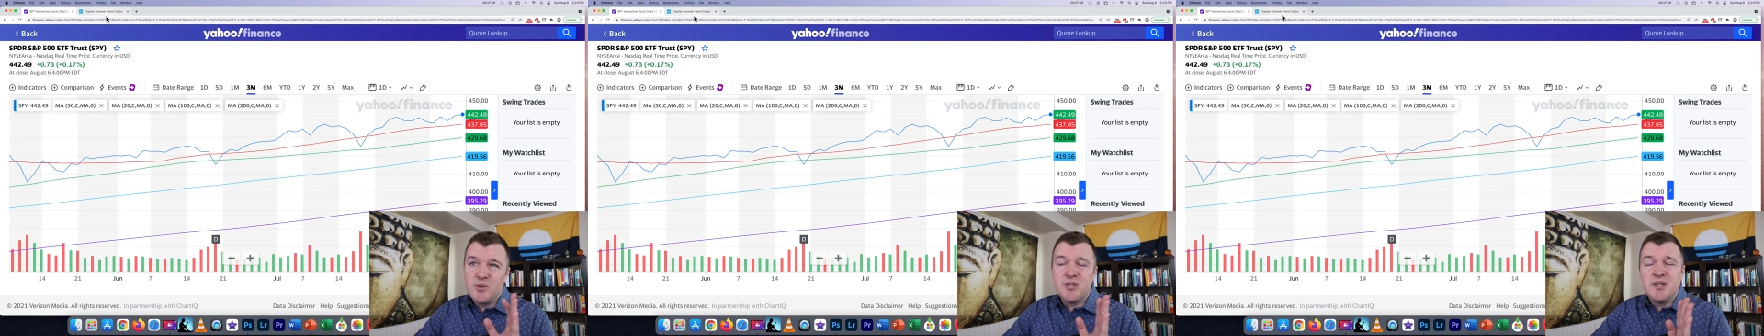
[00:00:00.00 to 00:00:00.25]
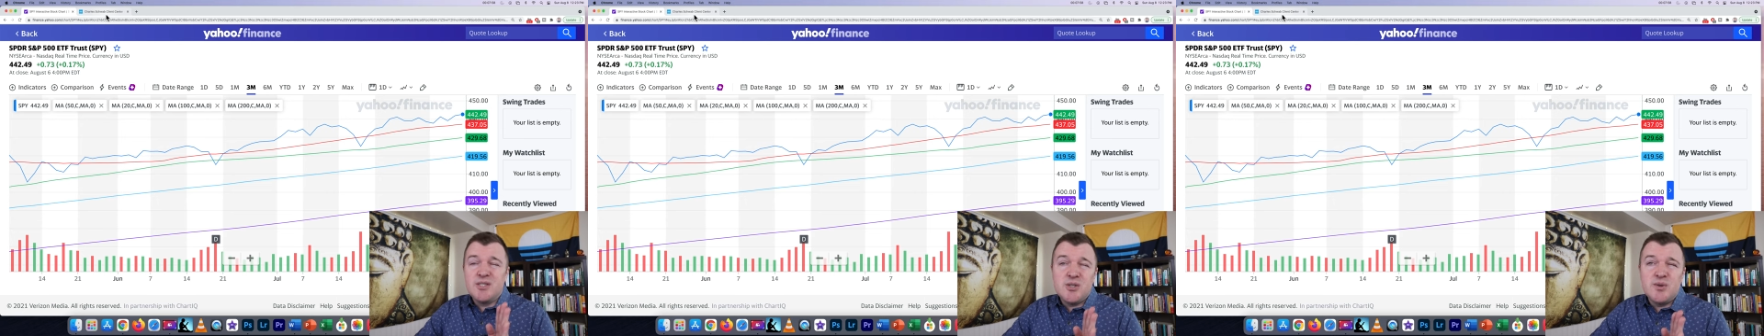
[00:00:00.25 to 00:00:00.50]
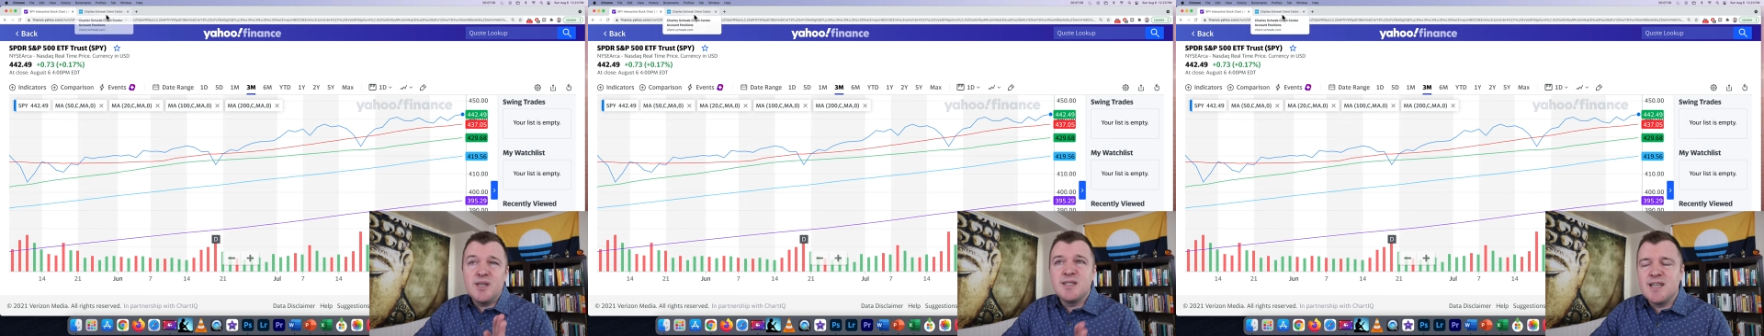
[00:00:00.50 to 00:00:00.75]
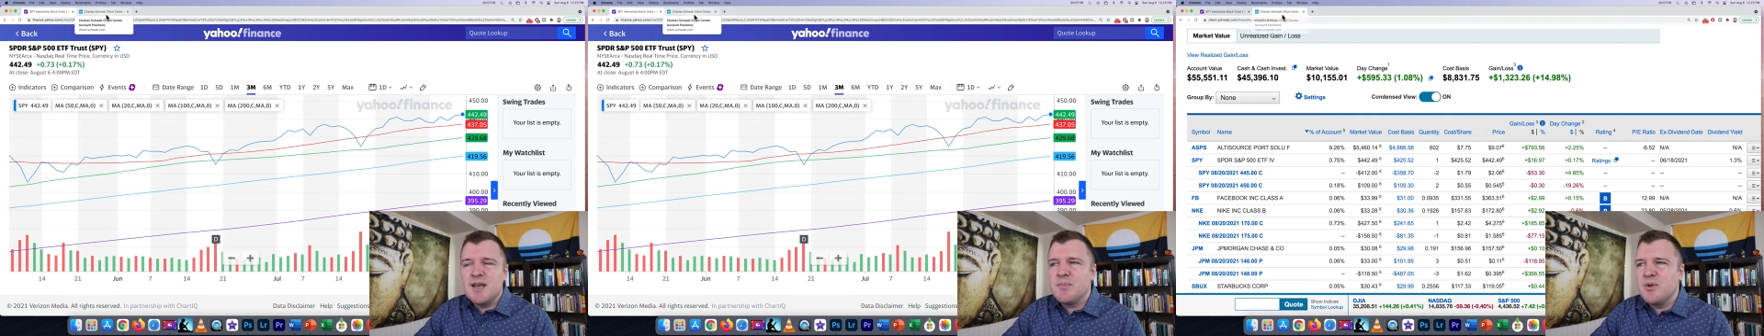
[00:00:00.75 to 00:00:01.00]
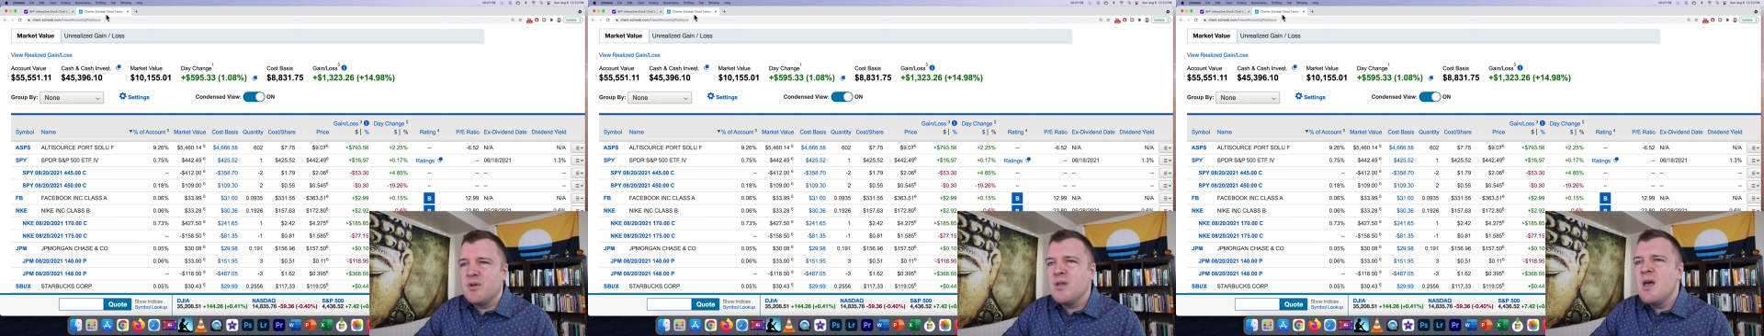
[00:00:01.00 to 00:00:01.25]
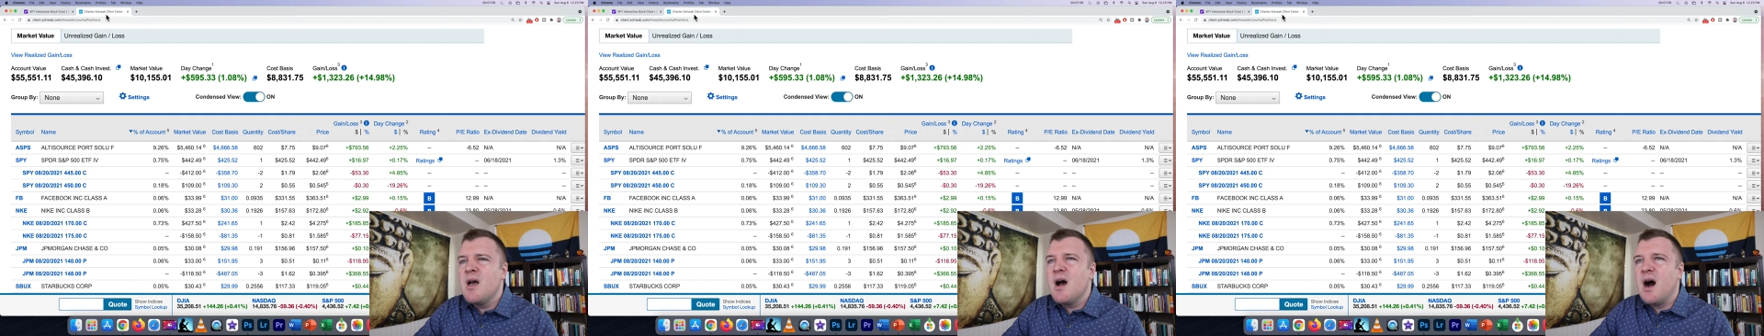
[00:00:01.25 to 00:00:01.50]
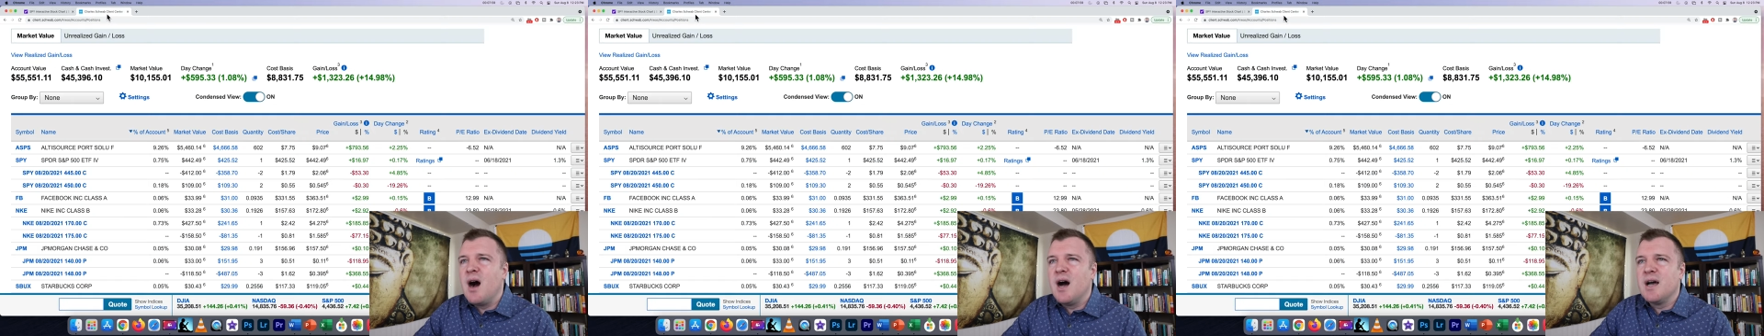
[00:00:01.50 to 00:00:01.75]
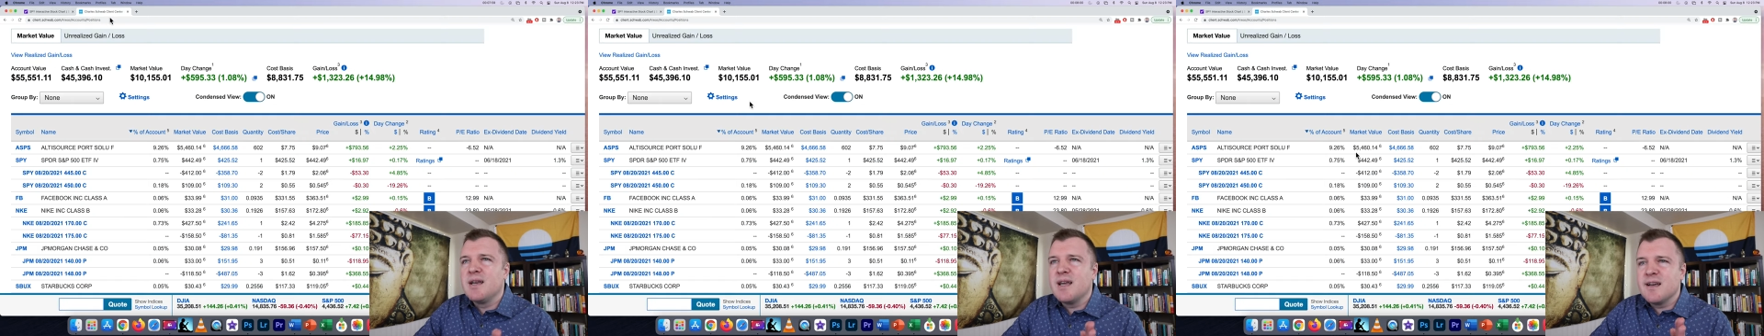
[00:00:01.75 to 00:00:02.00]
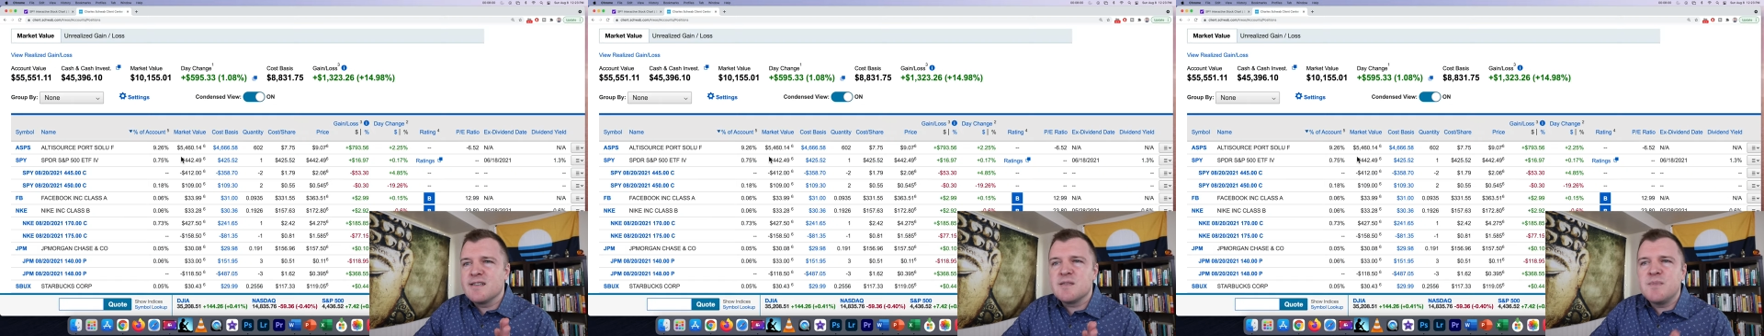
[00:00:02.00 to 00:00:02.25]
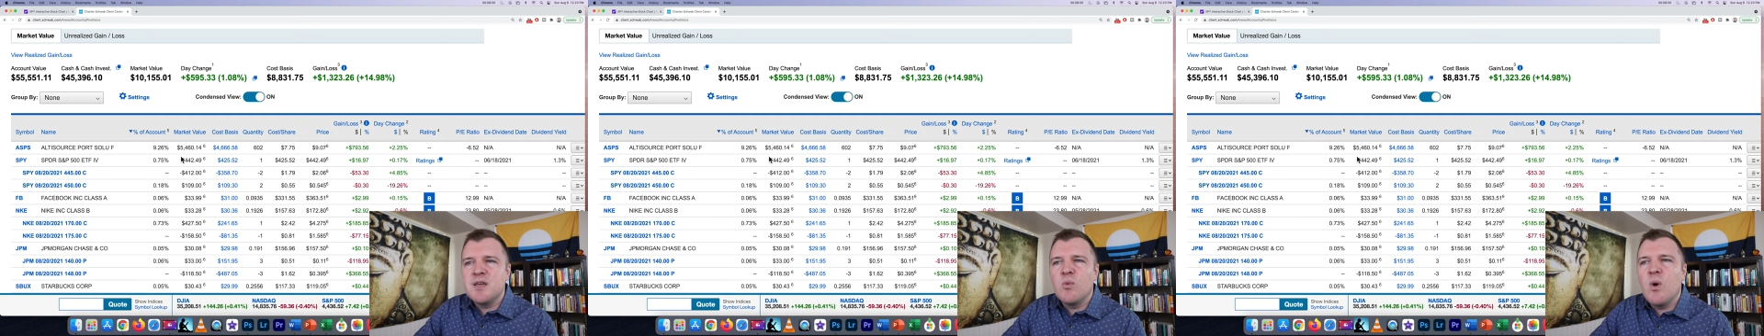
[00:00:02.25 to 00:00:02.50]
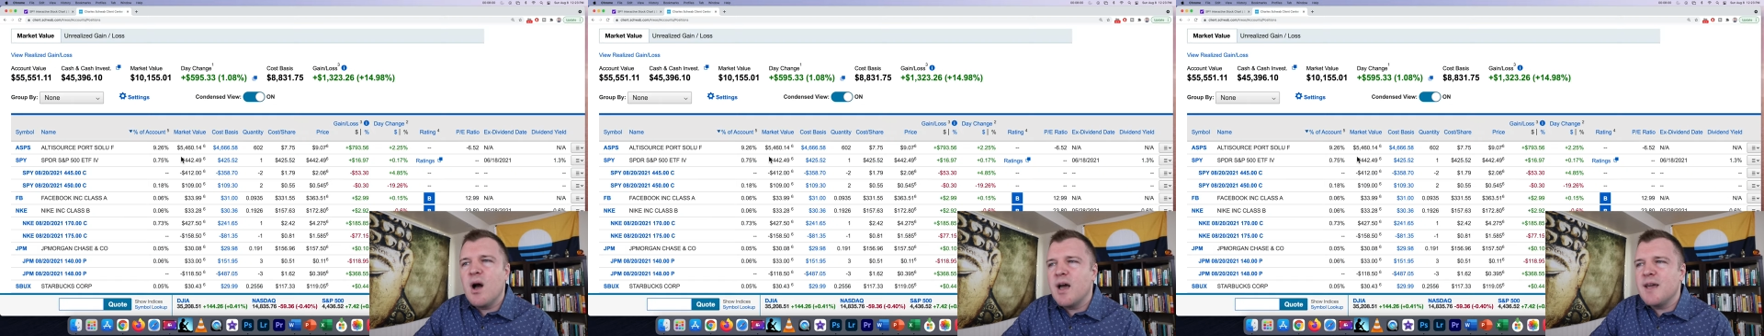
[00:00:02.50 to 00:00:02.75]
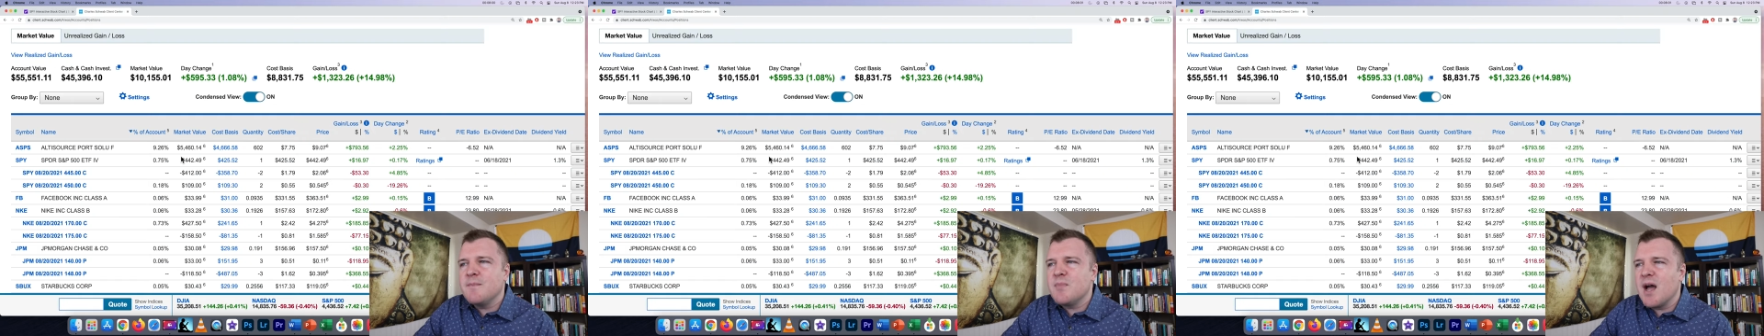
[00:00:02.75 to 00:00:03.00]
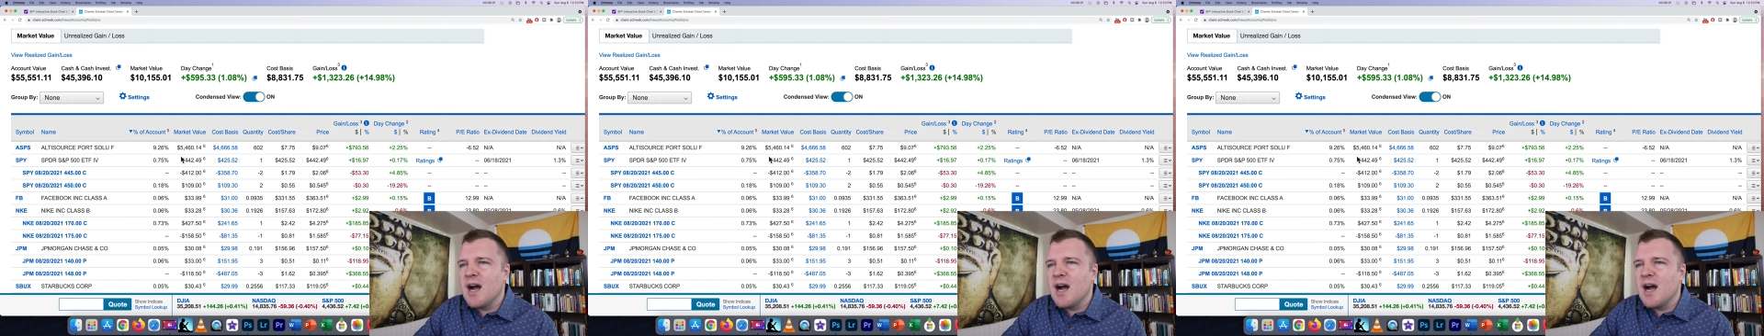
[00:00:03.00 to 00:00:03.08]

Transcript: So let's do an example on SPY.